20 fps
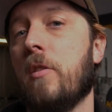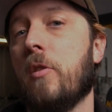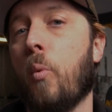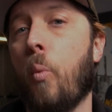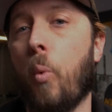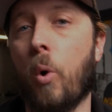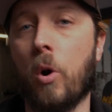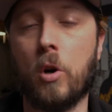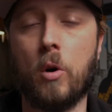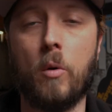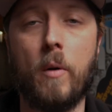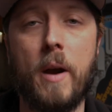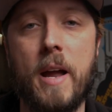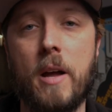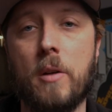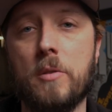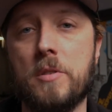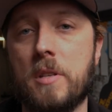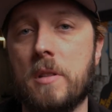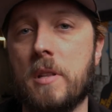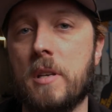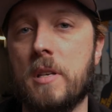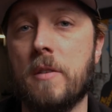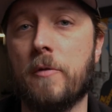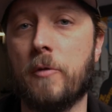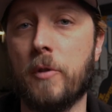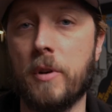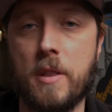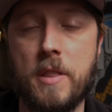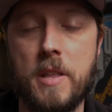the workarounds and the
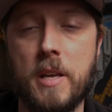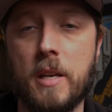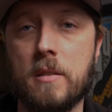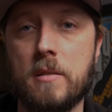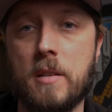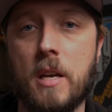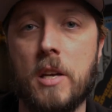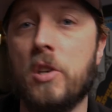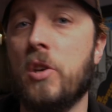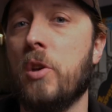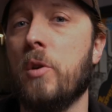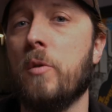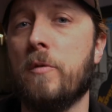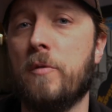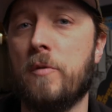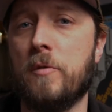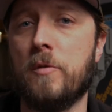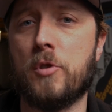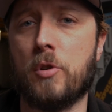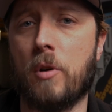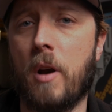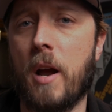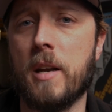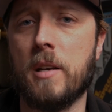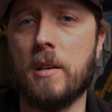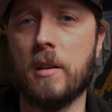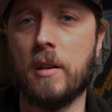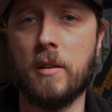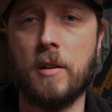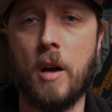different things that you've
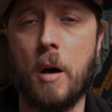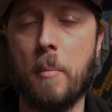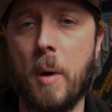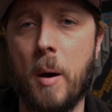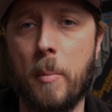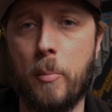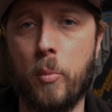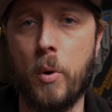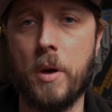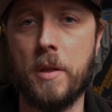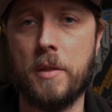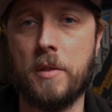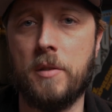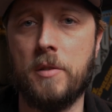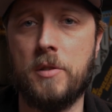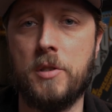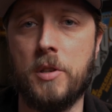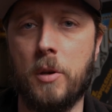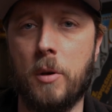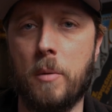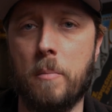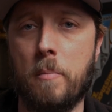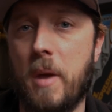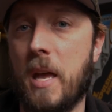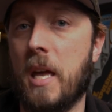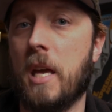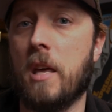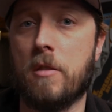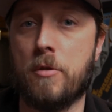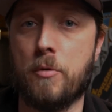tried to come up with to
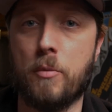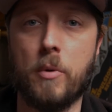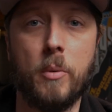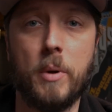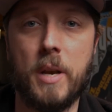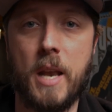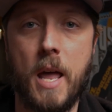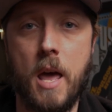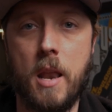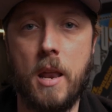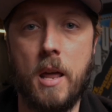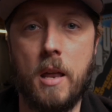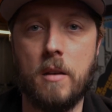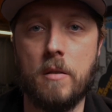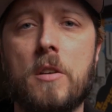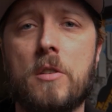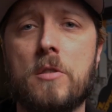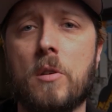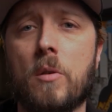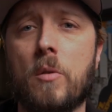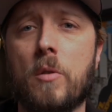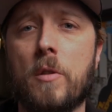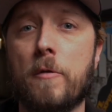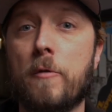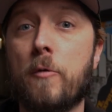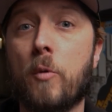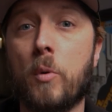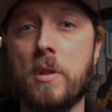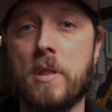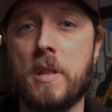make it through an edit. So the
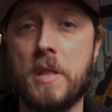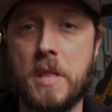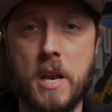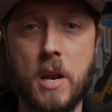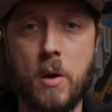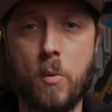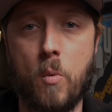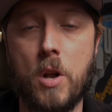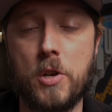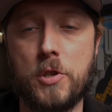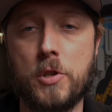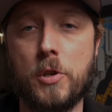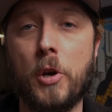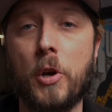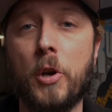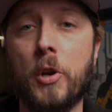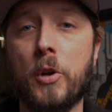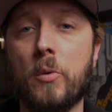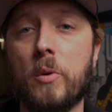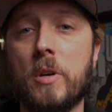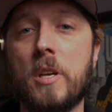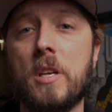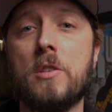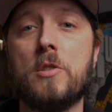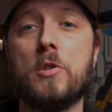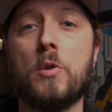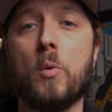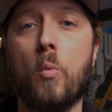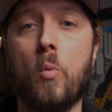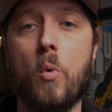fourth thing that I want you to do is
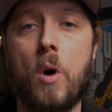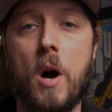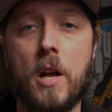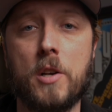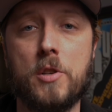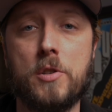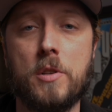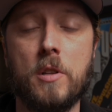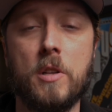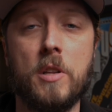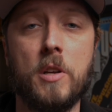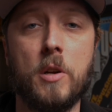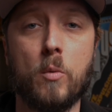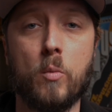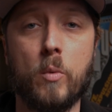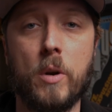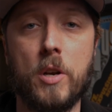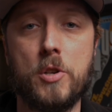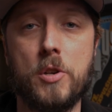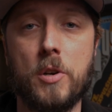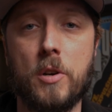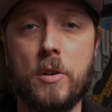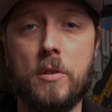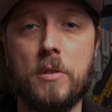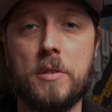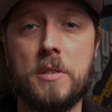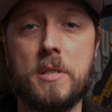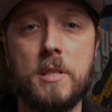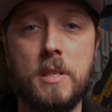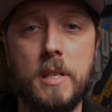to watch the
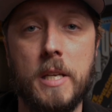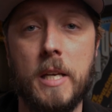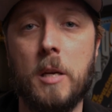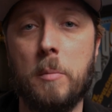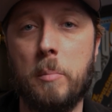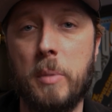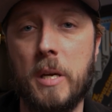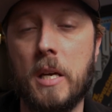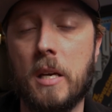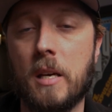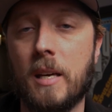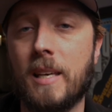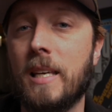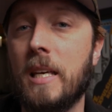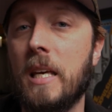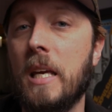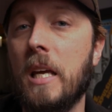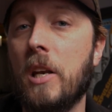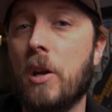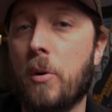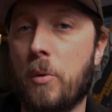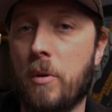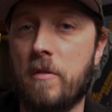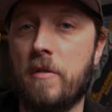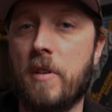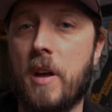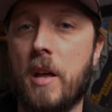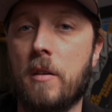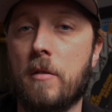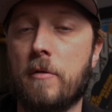original sneak peek keynote
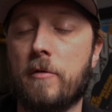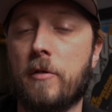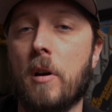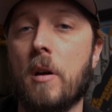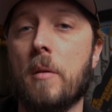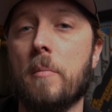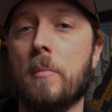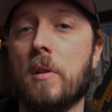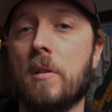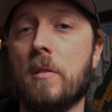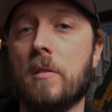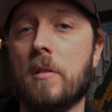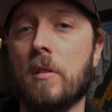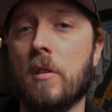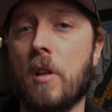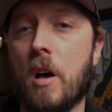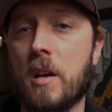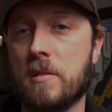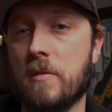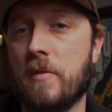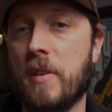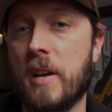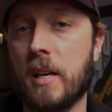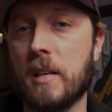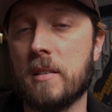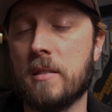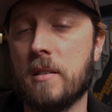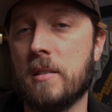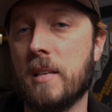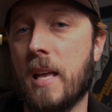event from Las
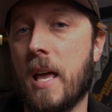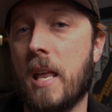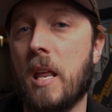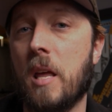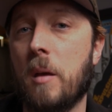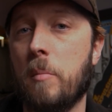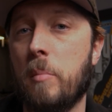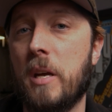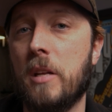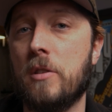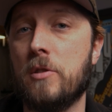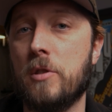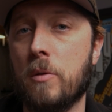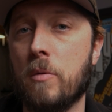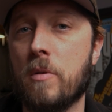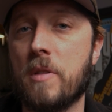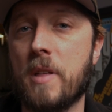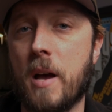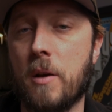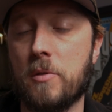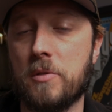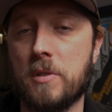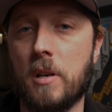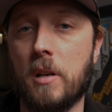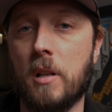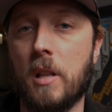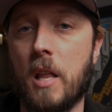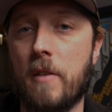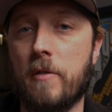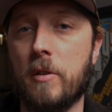Vegas's NAB
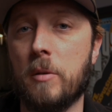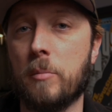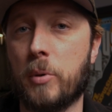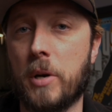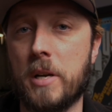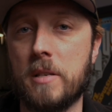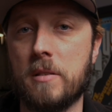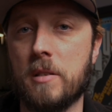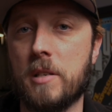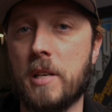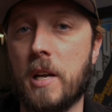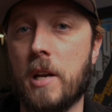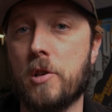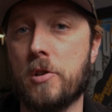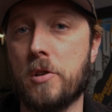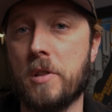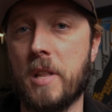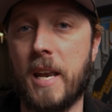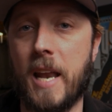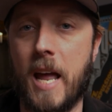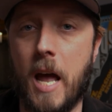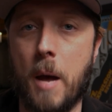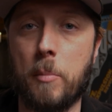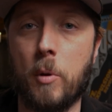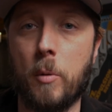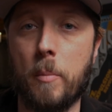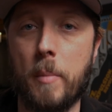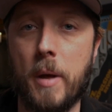2011 presentation that Apple